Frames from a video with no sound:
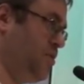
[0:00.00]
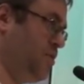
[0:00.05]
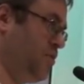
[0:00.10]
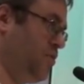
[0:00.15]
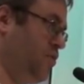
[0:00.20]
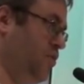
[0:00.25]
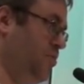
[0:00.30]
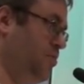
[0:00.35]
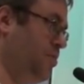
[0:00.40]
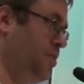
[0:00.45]

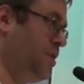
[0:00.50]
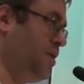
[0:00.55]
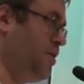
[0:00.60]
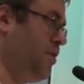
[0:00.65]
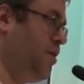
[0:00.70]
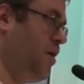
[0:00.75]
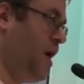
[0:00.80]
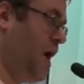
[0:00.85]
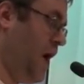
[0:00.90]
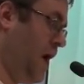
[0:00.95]
but could
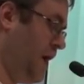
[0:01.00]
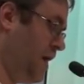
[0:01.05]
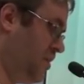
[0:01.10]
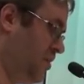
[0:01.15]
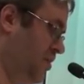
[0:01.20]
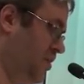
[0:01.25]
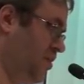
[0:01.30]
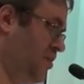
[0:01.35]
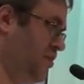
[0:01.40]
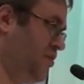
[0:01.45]
be
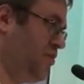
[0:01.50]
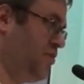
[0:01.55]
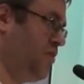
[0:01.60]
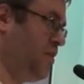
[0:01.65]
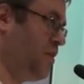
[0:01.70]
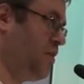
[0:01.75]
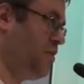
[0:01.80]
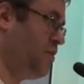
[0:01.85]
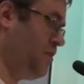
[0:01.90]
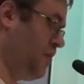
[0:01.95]

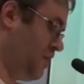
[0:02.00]
idealistic.